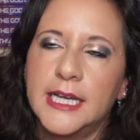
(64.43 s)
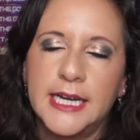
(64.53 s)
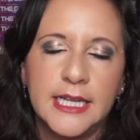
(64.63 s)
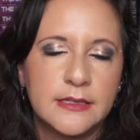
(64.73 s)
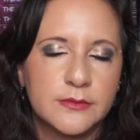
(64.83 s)

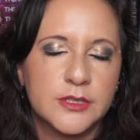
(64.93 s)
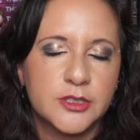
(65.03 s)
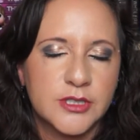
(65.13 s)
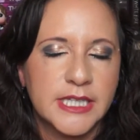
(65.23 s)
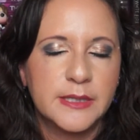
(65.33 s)

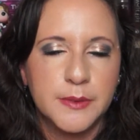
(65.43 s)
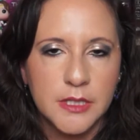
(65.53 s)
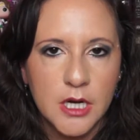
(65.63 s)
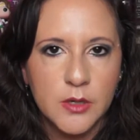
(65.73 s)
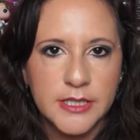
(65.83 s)
there's a link
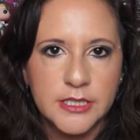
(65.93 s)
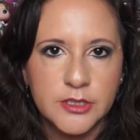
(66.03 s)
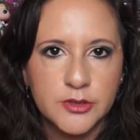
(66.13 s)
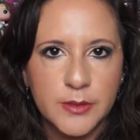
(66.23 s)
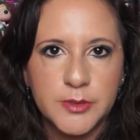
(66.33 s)
below in the
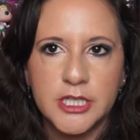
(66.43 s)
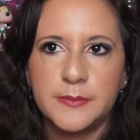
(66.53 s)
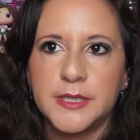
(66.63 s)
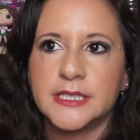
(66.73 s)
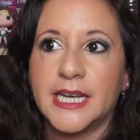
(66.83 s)

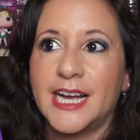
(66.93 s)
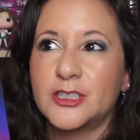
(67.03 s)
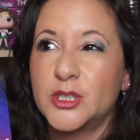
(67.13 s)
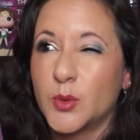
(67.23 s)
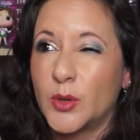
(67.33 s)
description, because I
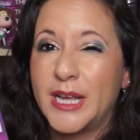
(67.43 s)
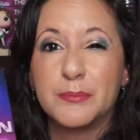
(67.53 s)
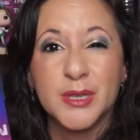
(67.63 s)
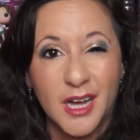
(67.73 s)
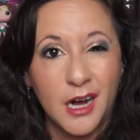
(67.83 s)
actually wrote a
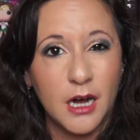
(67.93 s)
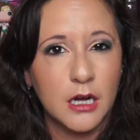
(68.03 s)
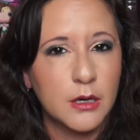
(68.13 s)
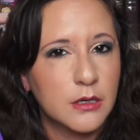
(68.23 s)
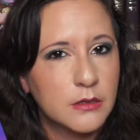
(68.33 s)

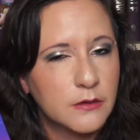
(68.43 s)
blog